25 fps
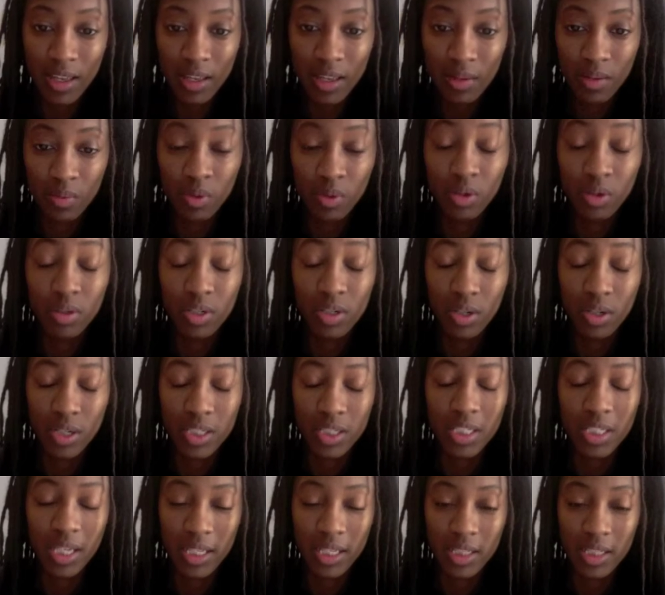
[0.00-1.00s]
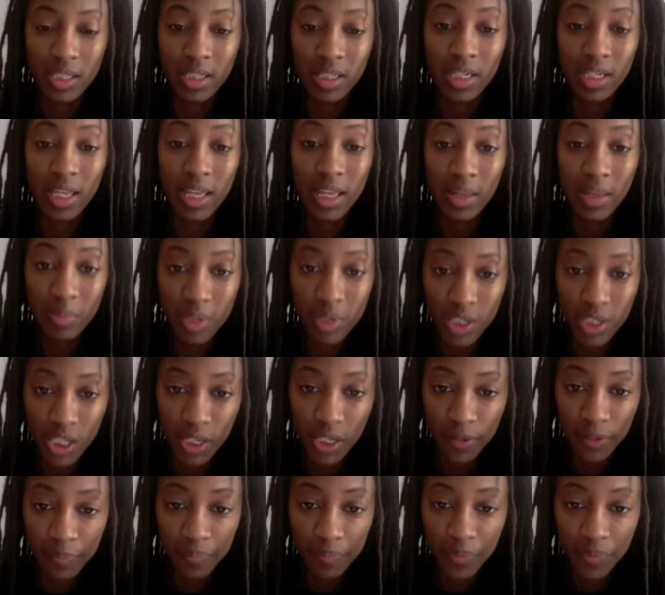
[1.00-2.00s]
or signs on
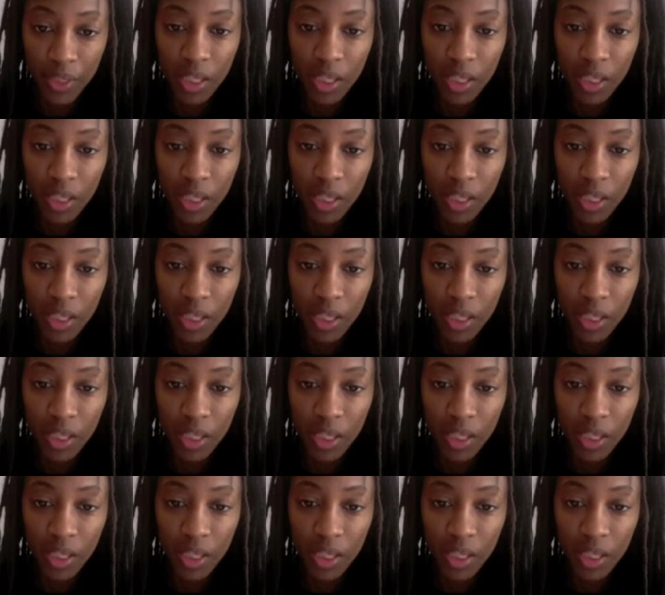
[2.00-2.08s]
imaging.